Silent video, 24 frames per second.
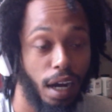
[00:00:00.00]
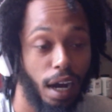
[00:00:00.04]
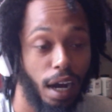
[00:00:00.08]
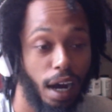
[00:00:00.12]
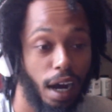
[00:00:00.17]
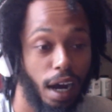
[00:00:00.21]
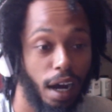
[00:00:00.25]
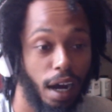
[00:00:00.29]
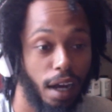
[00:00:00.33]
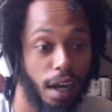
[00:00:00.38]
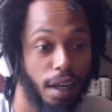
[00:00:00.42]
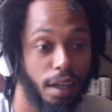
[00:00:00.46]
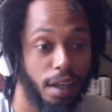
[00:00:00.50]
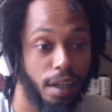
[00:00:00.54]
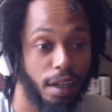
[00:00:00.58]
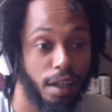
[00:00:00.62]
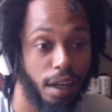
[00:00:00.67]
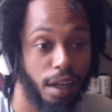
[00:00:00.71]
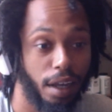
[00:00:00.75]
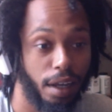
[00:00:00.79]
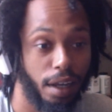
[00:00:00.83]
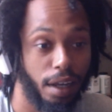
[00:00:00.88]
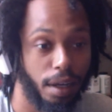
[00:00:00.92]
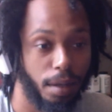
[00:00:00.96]
I
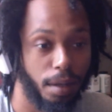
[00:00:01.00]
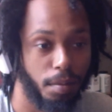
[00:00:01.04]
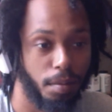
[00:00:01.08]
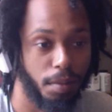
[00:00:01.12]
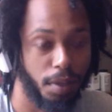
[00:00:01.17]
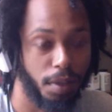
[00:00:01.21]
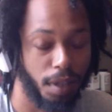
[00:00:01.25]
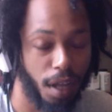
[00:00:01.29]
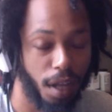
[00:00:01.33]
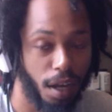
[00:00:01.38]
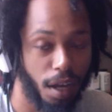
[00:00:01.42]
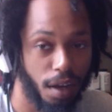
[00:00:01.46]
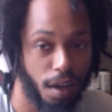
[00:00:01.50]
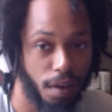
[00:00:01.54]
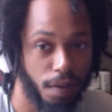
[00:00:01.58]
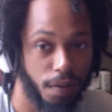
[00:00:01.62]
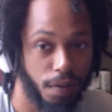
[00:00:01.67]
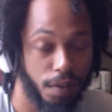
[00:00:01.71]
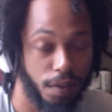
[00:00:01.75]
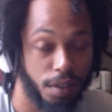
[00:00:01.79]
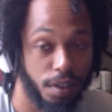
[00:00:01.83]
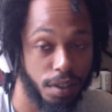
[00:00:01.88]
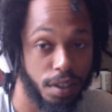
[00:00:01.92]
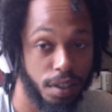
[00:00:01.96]
am
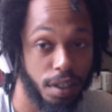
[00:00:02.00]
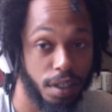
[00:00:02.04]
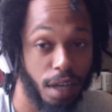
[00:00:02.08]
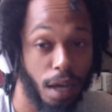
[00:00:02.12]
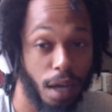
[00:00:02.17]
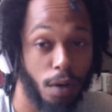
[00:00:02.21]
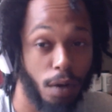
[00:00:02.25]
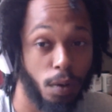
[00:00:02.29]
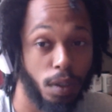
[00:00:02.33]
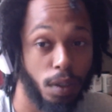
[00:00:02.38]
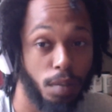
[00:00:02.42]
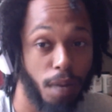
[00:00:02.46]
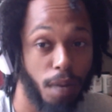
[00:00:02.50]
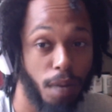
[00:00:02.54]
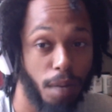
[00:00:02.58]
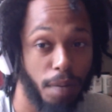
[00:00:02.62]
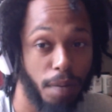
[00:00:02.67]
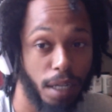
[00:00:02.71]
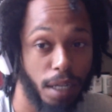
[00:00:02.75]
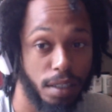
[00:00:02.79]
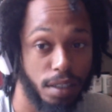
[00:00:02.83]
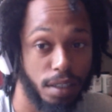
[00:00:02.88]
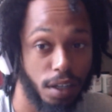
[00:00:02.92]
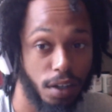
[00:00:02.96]
loved not only by
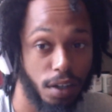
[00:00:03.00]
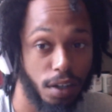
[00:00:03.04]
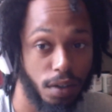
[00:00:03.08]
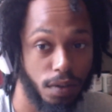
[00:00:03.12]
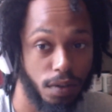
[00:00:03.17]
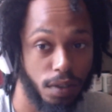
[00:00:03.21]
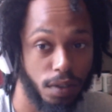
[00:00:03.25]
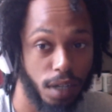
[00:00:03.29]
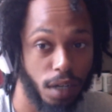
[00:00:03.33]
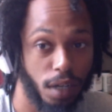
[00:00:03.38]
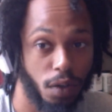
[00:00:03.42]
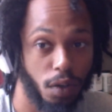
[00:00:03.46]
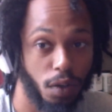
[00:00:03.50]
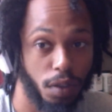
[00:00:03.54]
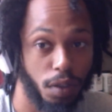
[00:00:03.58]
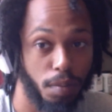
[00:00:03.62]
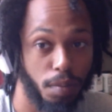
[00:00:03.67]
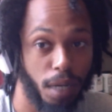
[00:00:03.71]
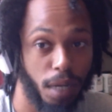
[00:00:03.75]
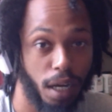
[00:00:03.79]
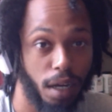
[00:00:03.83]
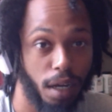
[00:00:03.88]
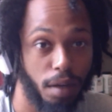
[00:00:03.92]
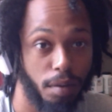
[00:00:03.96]
myself, not only
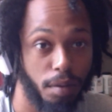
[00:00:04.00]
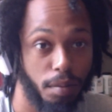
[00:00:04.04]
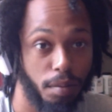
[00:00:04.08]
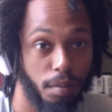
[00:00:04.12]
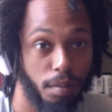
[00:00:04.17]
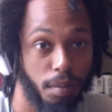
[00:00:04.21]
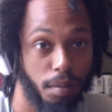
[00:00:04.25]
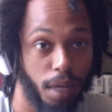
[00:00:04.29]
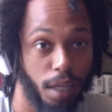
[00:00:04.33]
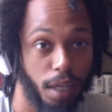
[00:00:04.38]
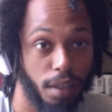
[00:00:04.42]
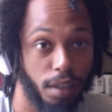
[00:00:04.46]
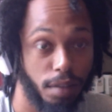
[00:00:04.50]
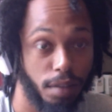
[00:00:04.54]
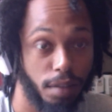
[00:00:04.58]
by my